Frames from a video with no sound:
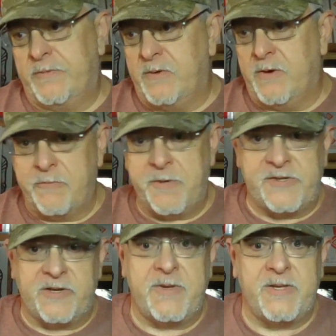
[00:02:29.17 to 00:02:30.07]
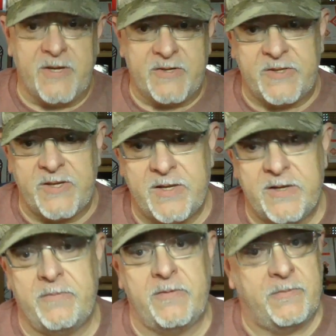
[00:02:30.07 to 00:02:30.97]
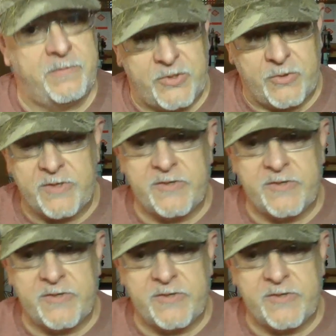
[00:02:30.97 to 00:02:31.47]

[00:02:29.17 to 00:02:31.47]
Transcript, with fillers: So everybody's going to be testing it. Sure,